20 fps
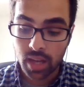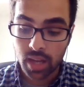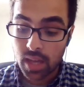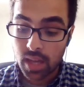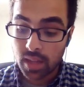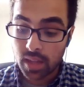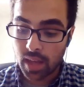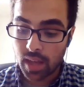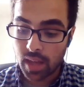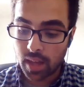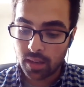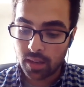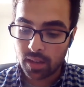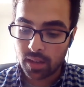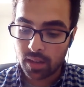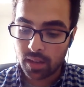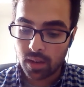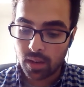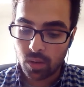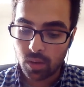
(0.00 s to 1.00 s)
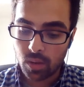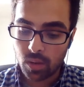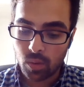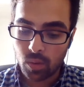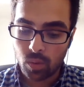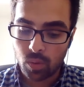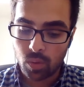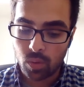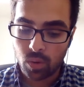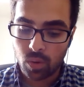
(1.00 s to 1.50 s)
then
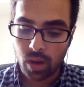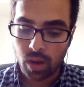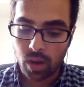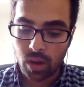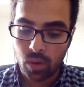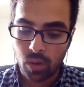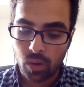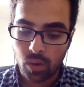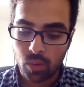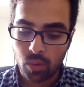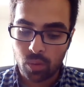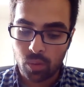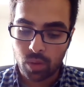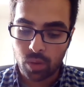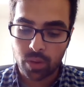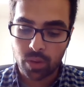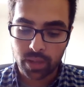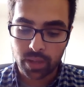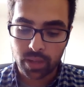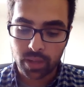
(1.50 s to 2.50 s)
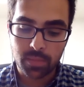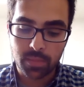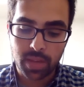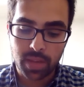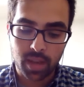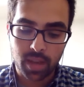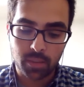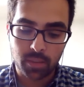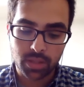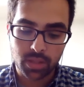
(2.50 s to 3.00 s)
we're going to be
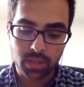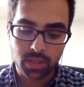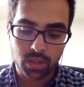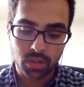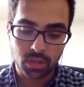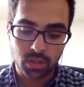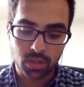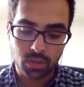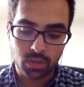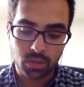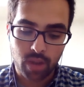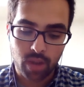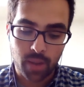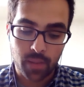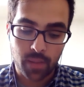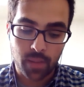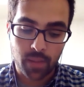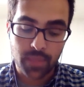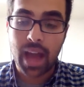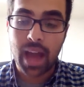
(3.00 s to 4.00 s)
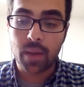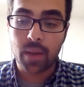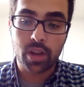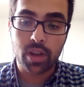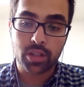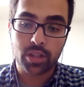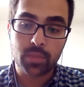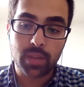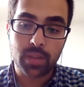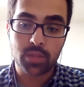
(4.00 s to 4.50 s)
able to add
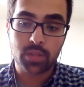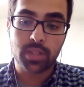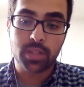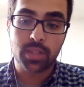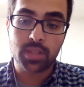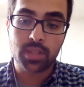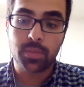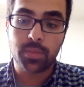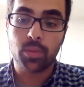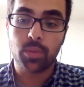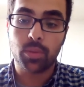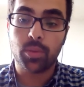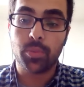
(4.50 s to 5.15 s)
project management as billable,